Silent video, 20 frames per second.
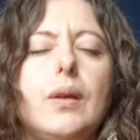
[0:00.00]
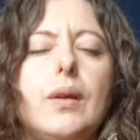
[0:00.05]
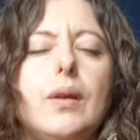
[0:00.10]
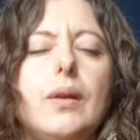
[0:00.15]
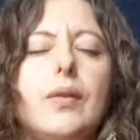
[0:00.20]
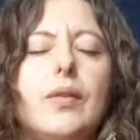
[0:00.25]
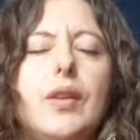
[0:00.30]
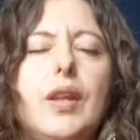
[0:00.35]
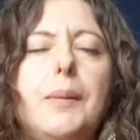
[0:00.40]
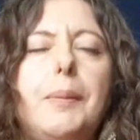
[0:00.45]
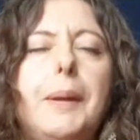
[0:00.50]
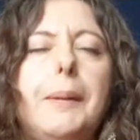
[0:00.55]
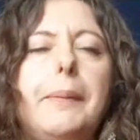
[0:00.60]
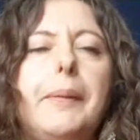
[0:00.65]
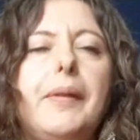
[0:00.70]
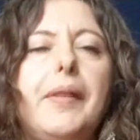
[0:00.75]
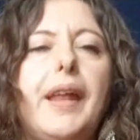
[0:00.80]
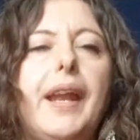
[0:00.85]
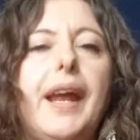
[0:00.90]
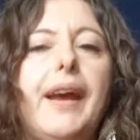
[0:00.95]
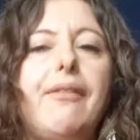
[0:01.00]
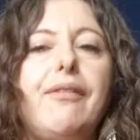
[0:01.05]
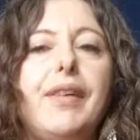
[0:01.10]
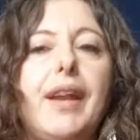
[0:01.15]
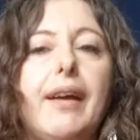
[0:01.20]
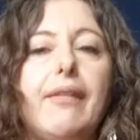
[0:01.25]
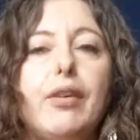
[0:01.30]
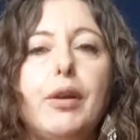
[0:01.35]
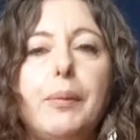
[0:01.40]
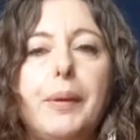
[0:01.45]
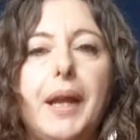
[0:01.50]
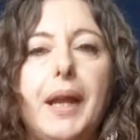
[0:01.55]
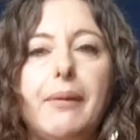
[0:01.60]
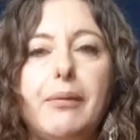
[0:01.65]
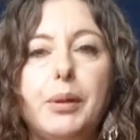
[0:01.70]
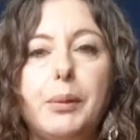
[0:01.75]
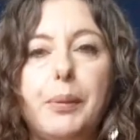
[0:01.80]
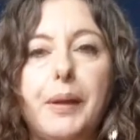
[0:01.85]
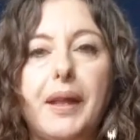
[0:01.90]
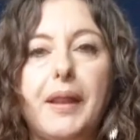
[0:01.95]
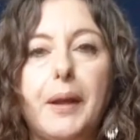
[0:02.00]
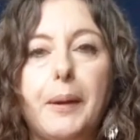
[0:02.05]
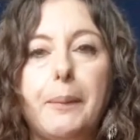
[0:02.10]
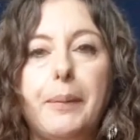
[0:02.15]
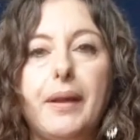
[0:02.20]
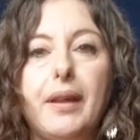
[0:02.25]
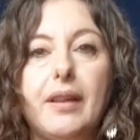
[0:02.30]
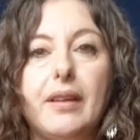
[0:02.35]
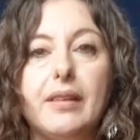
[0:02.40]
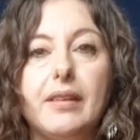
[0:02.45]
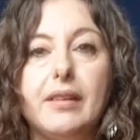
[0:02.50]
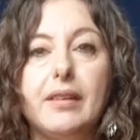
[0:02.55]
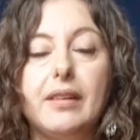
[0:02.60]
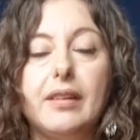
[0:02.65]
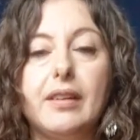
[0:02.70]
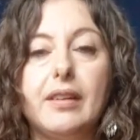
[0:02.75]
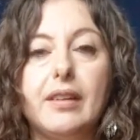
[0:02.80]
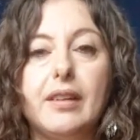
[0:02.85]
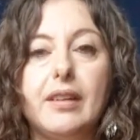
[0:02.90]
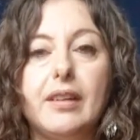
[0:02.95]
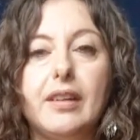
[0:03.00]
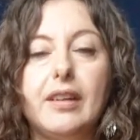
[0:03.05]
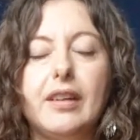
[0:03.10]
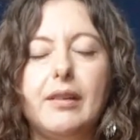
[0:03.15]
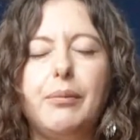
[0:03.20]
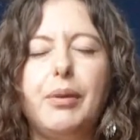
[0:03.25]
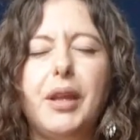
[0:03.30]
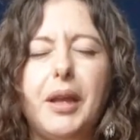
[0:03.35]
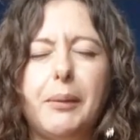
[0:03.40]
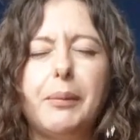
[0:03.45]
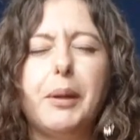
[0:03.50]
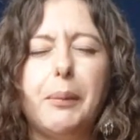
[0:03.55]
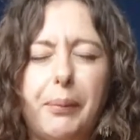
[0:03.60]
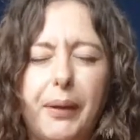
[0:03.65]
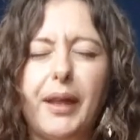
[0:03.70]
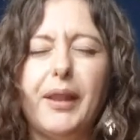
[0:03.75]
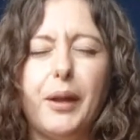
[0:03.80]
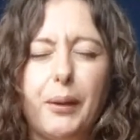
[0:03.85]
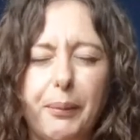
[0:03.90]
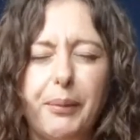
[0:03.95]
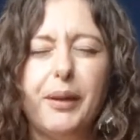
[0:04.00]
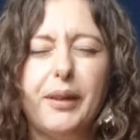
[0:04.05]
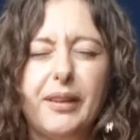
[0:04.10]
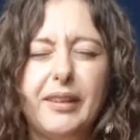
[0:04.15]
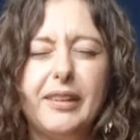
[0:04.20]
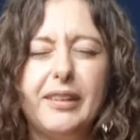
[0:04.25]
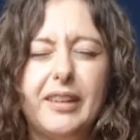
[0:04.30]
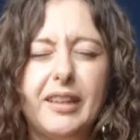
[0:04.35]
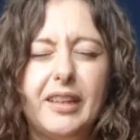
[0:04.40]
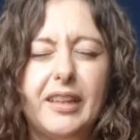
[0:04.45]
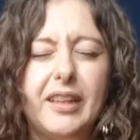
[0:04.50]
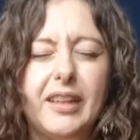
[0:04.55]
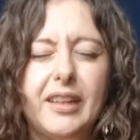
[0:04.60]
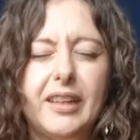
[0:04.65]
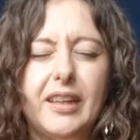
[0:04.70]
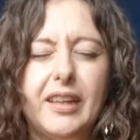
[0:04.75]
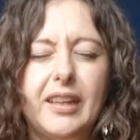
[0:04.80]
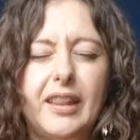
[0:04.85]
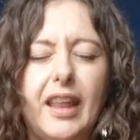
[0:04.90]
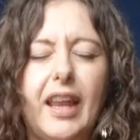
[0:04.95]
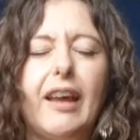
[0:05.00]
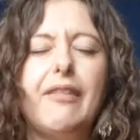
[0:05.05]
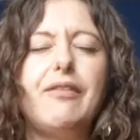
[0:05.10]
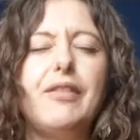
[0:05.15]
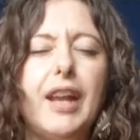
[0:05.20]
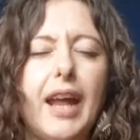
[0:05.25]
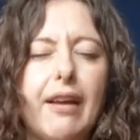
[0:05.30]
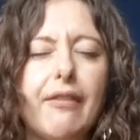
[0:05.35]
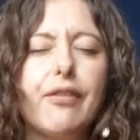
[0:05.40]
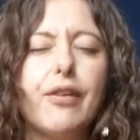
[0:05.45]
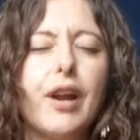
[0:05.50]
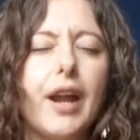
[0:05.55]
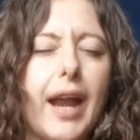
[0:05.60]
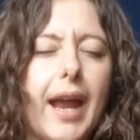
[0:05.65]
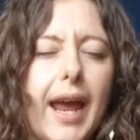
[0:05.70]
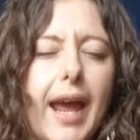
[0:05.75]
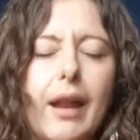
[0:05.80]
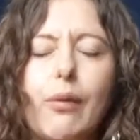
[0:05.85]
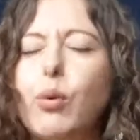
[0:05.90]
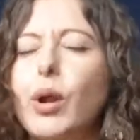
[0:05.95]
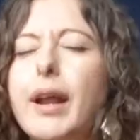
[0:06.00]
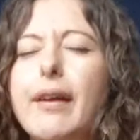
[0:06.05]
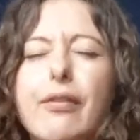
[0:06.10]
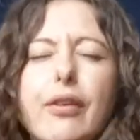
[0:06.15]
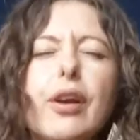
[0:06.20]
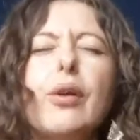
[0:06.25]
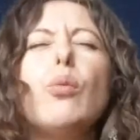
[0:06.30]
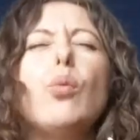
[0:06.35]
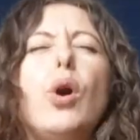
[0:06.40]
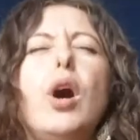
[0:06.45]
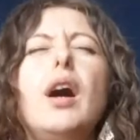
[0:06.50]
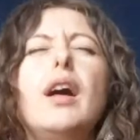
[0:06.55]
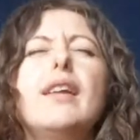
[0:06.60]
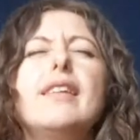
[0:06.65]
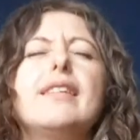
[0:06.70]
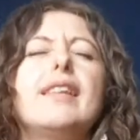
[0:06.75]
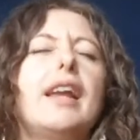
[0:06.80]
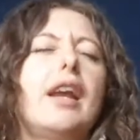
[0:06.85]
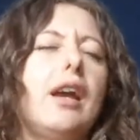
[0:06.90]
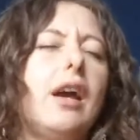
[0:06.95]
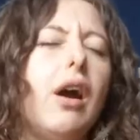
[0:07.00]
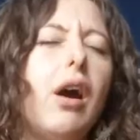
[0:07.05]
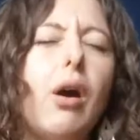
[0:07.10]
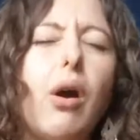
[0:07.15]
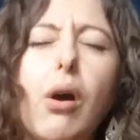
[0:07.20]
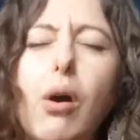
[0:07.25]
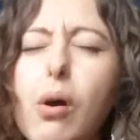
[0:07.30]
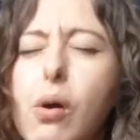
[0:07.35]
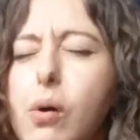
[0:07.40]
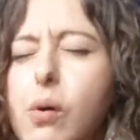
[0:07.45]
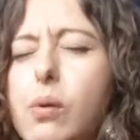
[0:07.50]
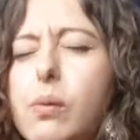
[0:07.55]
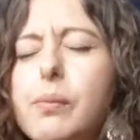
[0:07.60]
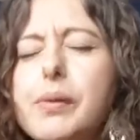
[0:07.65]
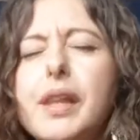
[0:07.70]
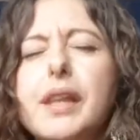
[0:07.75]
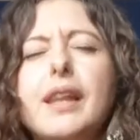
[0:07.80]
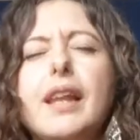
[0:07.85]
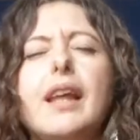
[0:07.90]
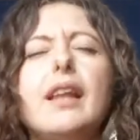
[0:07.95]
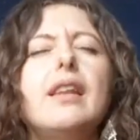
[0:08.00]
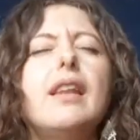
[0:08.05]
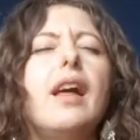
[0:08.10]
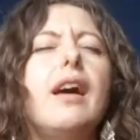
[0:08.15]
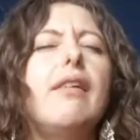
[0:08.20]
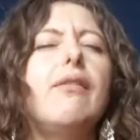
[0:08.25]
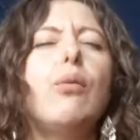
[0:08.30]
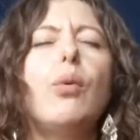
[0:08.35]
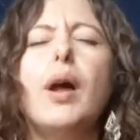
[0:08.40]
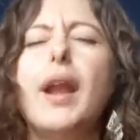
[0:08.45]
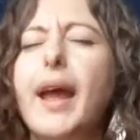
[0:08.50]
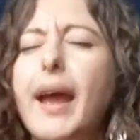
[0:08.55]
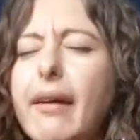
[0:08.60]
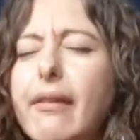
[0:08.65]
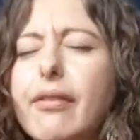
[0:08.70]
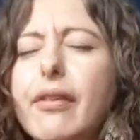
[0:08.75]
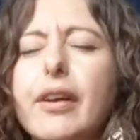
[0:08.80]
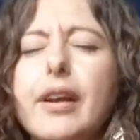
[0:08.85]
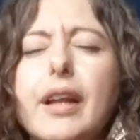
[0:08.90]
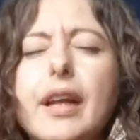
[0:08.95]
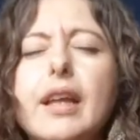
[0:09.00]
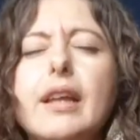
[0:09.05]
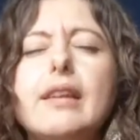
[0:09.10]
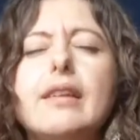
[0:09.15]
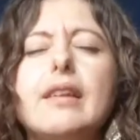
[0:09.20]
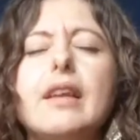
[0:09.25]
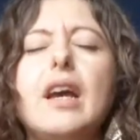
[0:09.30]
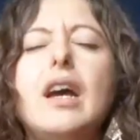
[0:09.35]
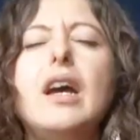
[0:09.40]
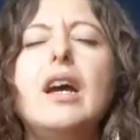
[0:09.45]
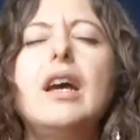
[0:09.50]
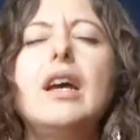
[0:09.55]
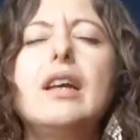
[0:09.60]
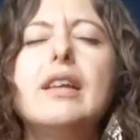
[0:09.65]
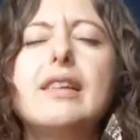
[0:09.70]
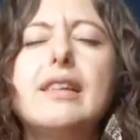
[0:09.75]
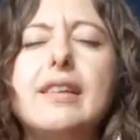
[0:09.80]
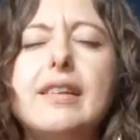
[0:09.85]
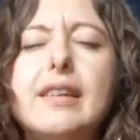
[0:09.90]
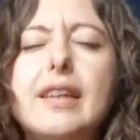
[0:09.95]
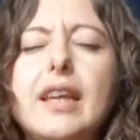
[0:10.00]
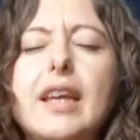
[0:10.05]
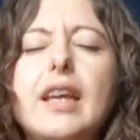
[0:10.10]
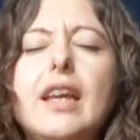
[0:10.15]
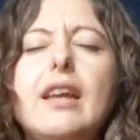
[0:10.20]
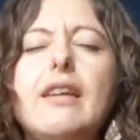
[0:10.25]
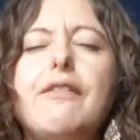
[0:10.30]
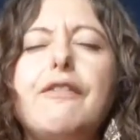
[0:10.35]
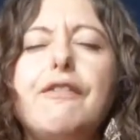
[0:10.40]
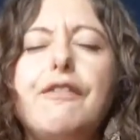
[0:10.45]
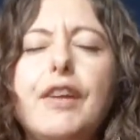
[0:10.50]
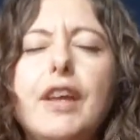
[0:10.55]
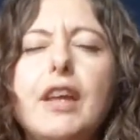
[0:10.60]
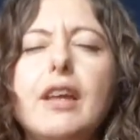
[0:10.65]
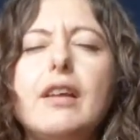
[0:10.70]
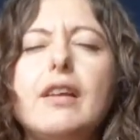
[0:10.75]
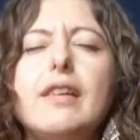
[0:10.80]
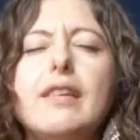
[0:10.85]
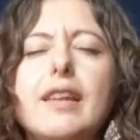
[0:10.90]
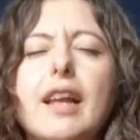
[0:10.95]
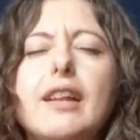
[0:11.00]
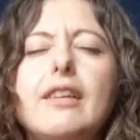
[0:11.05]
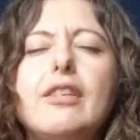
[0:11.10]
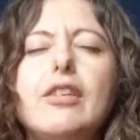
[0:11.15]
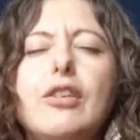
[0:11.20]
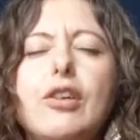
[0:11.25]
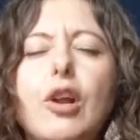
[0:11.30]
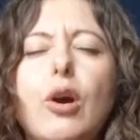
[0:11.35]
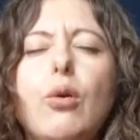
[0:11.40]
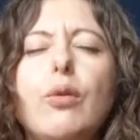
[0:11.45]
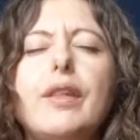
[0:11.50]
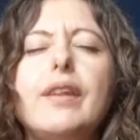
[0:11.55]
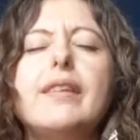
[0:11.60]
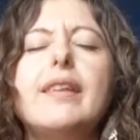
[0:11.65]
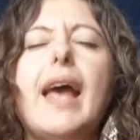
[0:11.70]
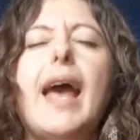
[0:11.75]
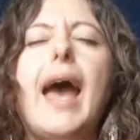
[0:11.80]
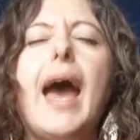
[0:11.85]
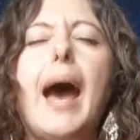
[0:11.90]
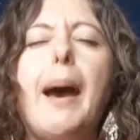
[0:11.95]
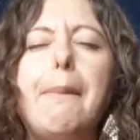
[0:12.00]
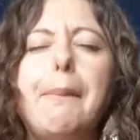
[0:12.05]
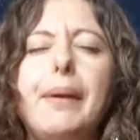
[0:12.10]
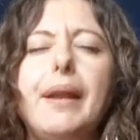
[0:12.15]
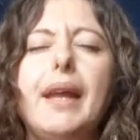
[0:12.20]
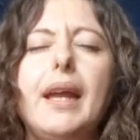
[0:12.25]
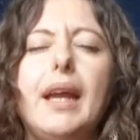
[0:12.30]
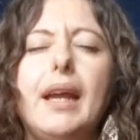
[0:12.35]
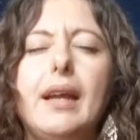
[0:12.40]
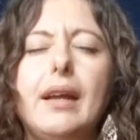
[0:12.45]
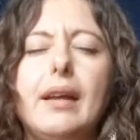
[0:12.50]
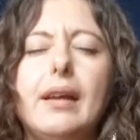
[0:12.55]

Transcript: See people that have never been able to pay their bills, being able to pay their bills. They have never had whatever it was, like a home that they love, whatever it is. See, feel, sense, and know this happening.